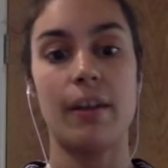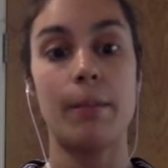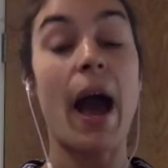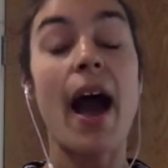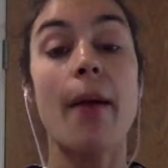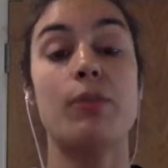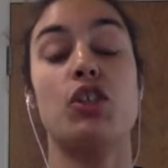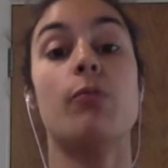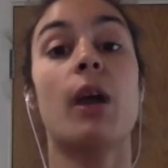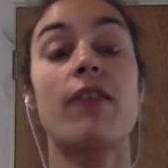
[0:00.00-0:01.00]
Perhaps
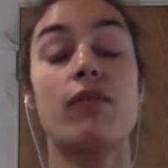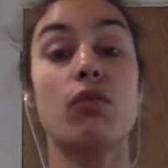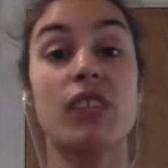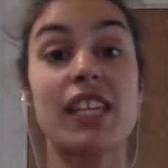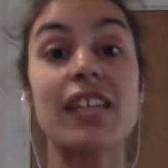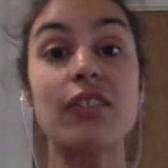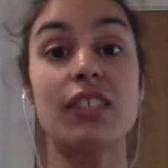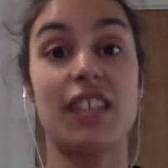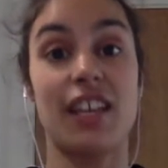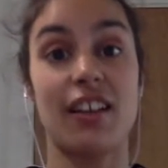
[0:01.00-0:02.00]
you might feel
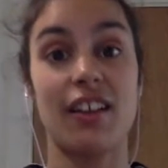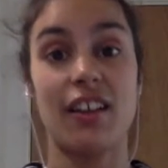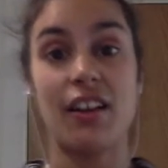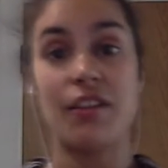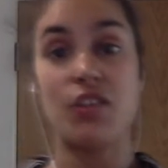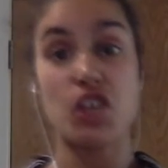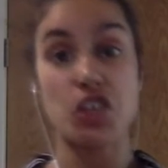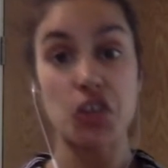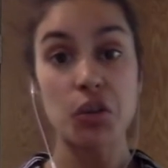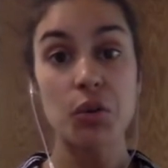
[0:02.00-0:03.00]
guilty that
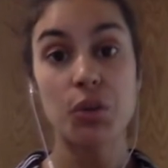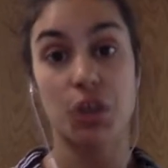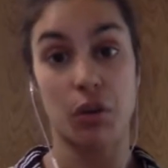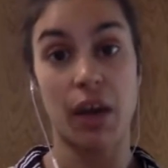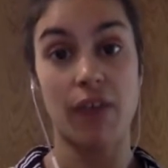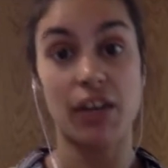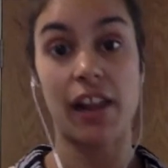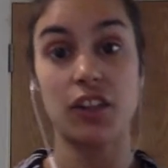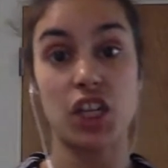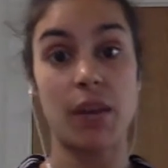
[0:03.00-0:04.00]
you don't have an
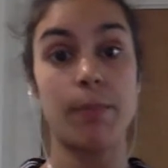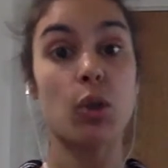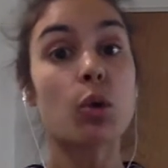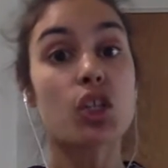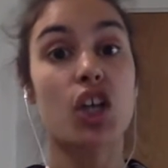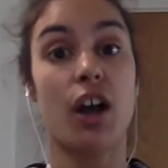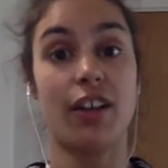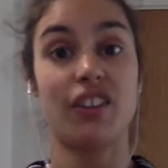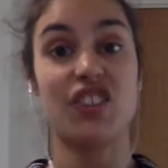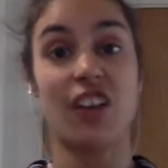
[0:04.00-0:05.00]
allergy, but your
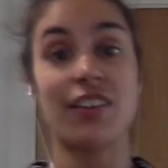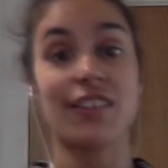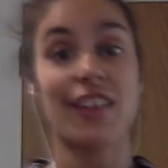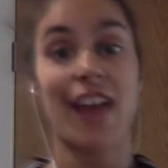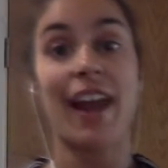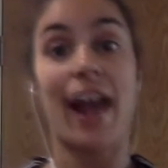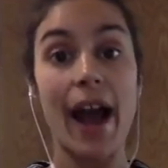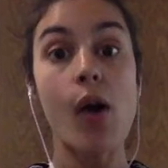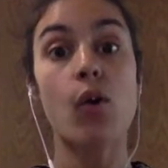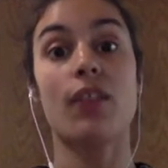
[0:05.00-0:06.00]
child does? And
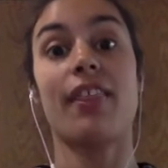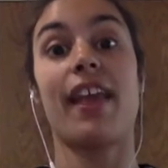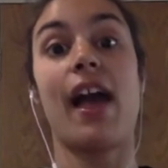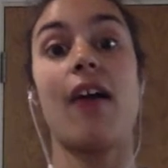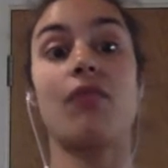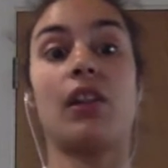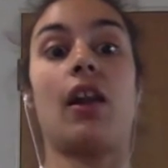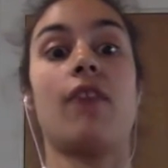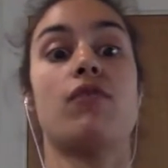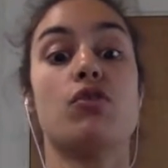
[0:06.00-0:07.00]
how can they have the
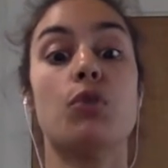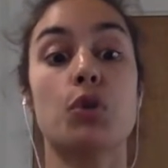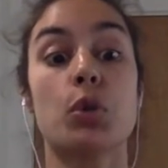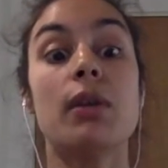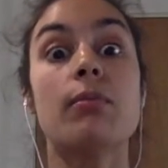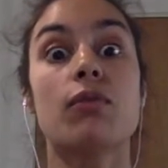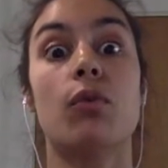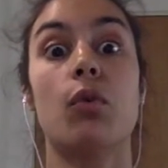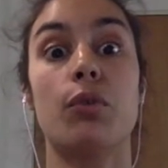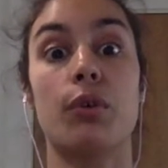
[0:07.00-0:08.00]
life you dreamed
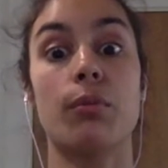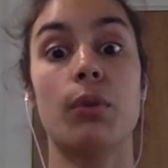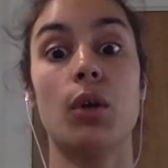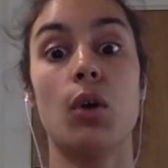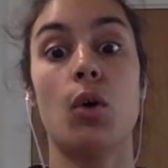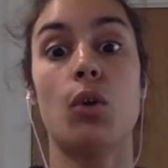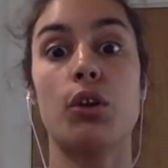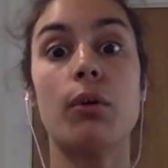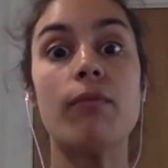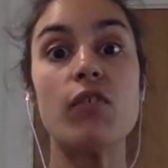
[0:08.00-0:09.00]
for them or that
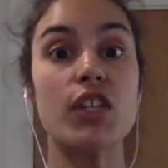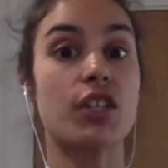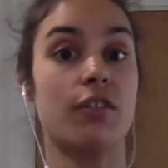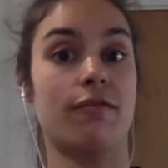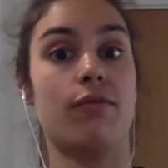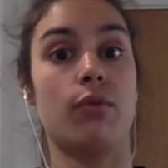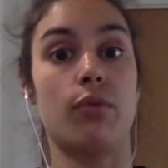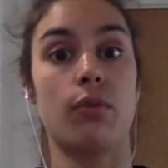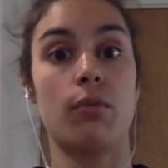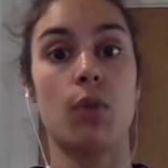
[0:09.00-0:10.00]
you envisioned for
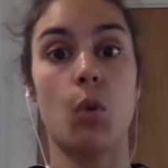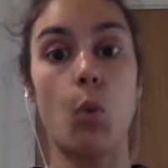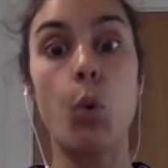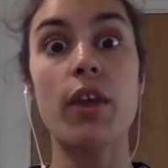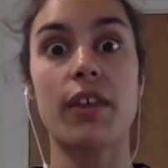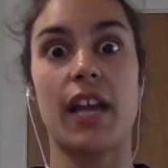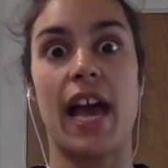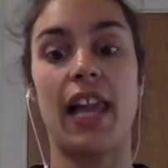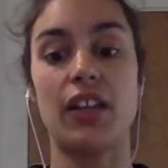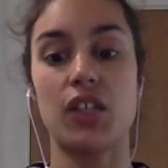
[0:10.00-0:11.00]
them with an
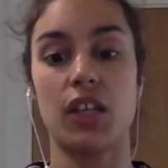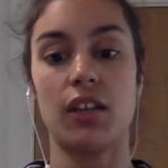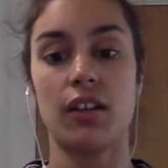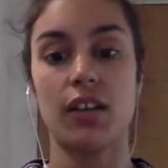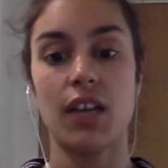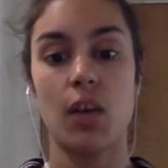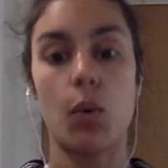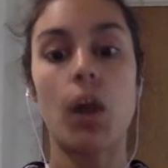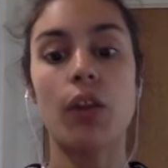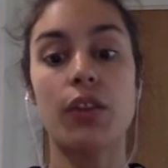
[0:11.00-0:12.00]
allergy?
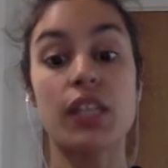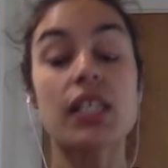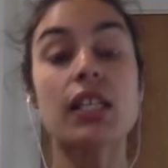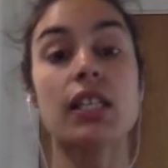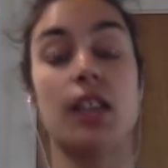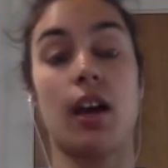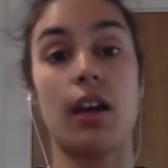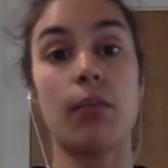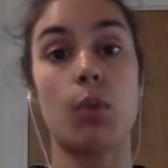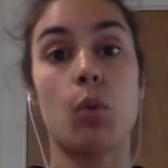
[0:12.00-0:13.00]
Well, this is a
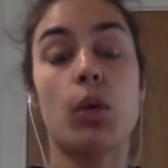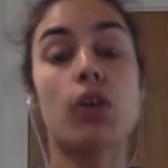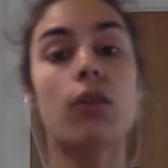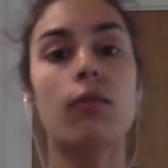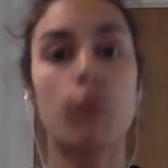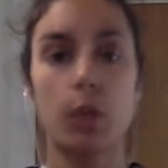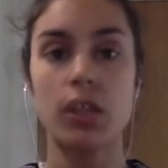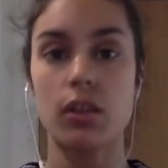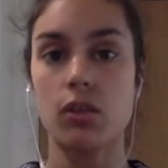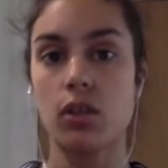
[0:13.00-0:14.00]
time where you can voice
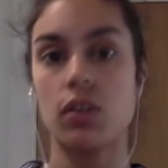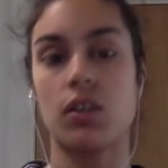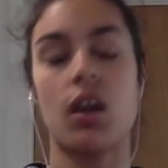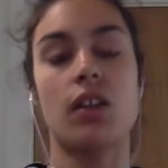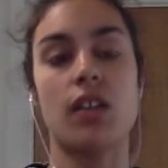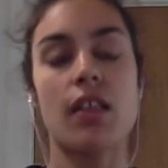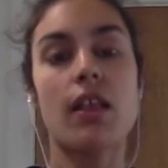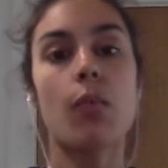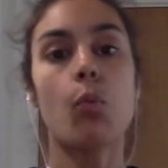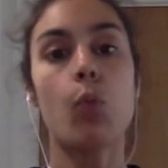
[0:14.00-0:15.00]
those concerns, and
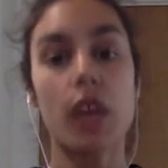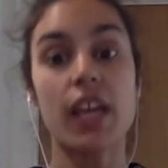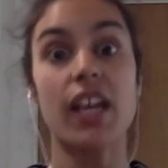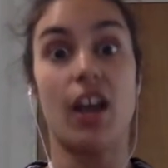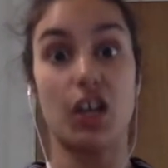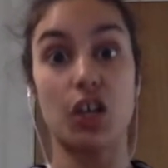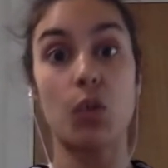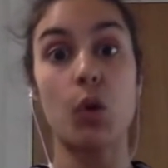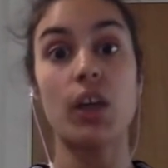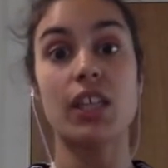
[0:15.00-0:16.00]
then we are going to
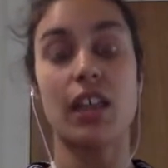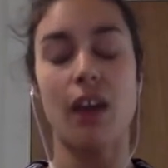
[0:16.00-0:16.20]
work together.